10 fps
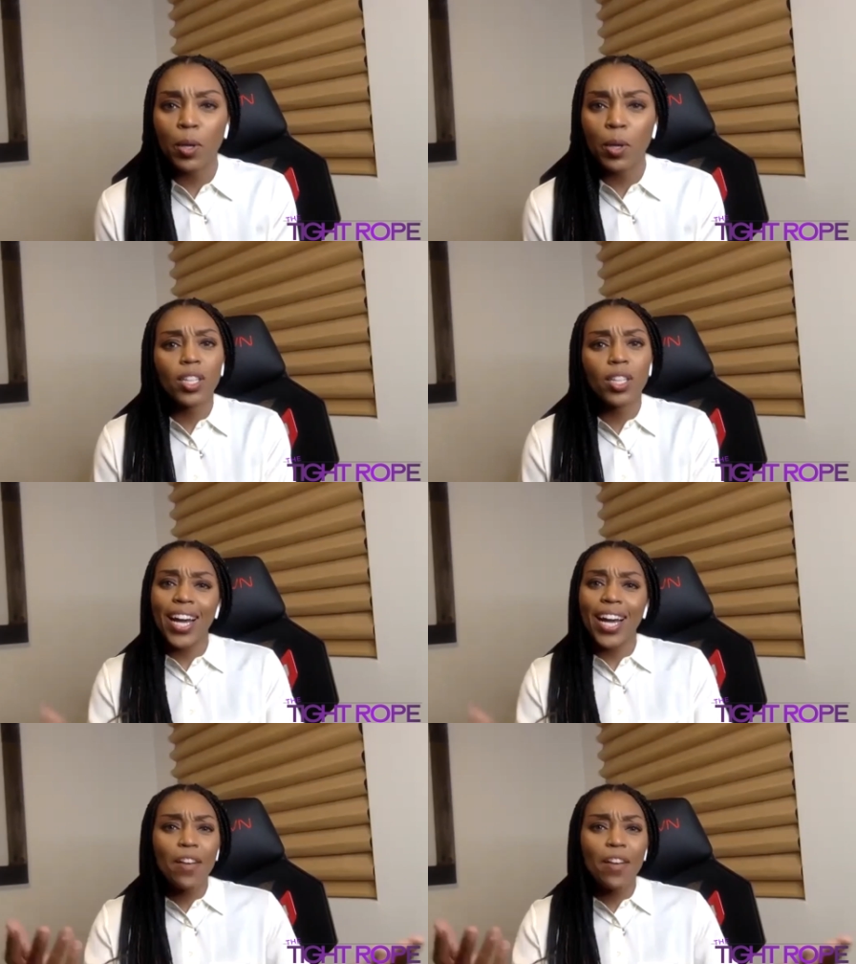People were
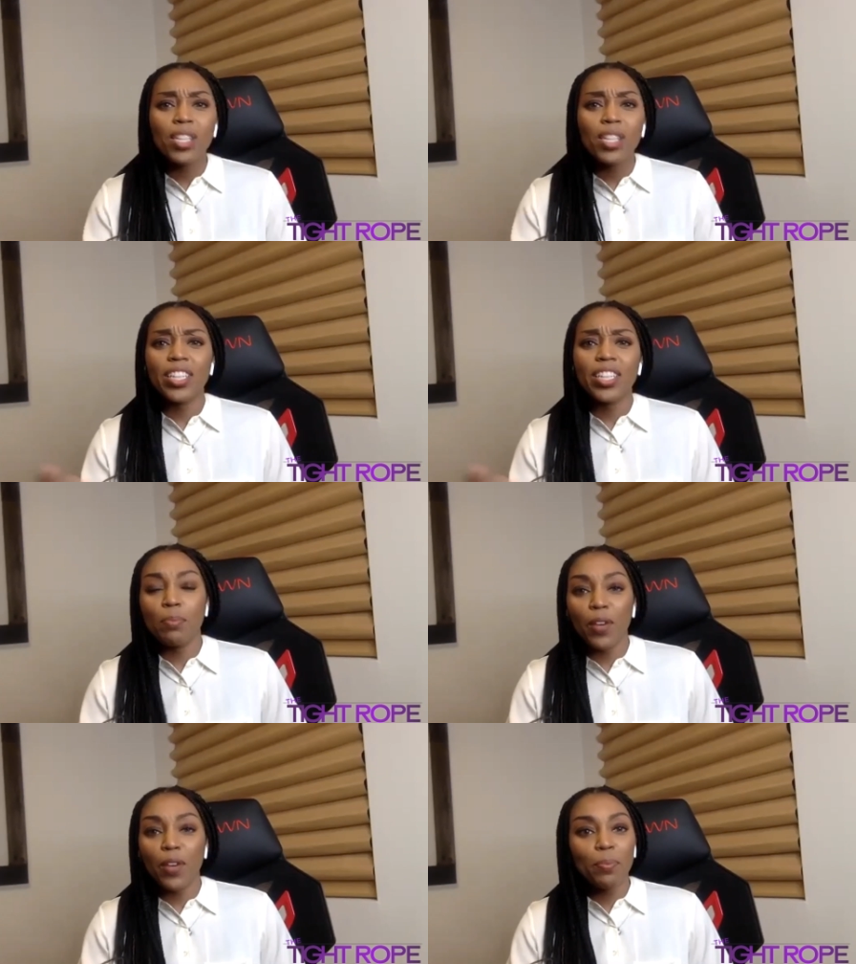like, I have military
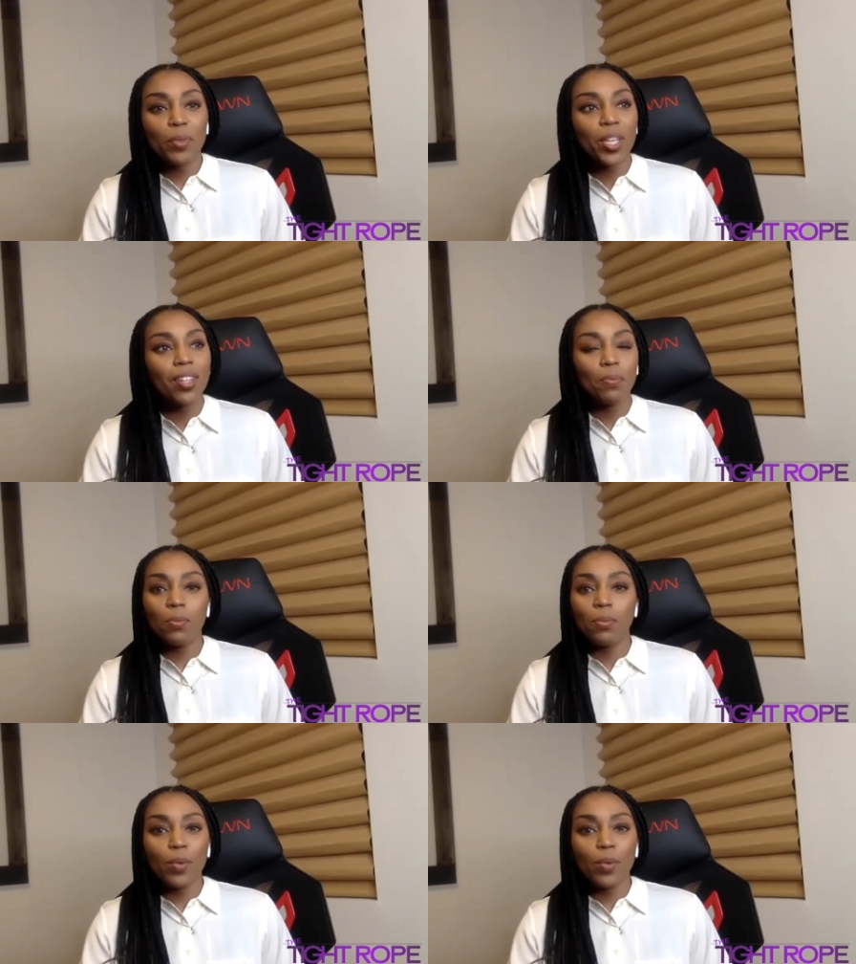in my family.
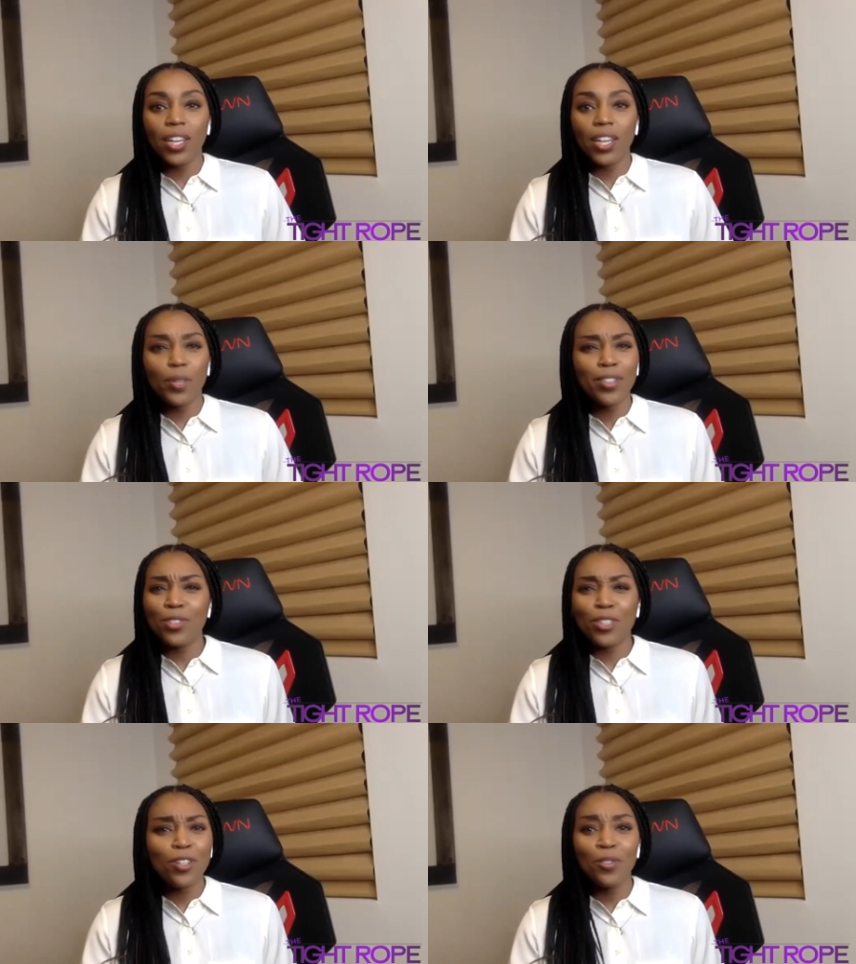We were like, we do
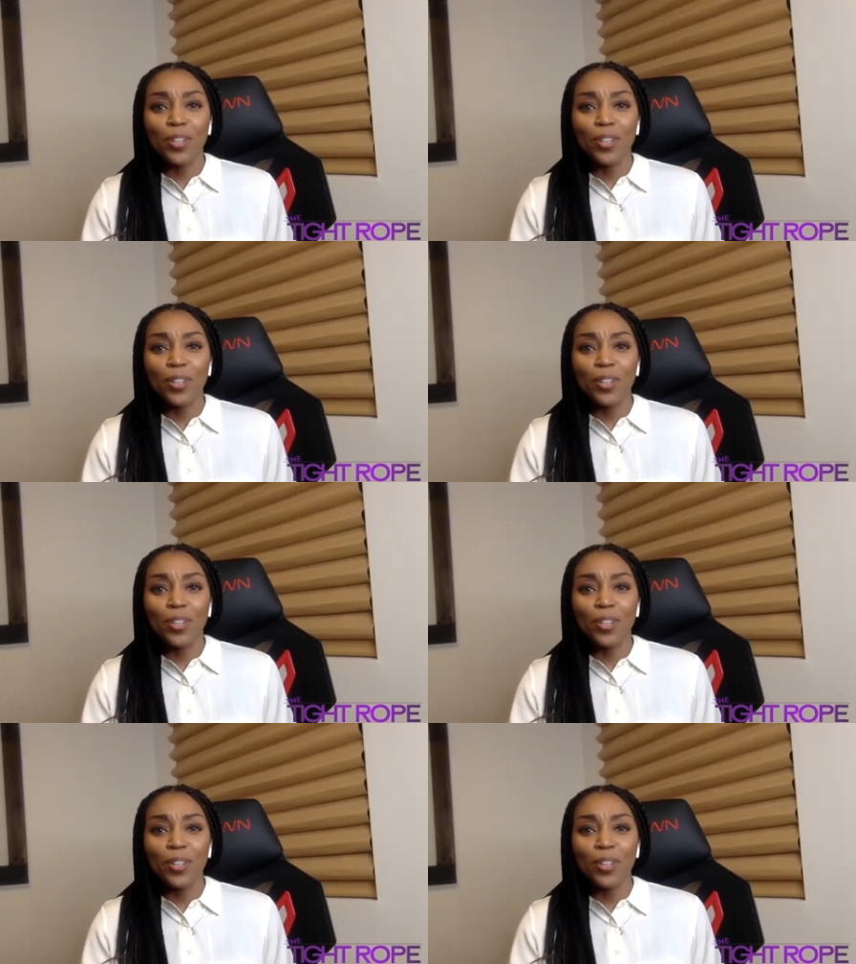too.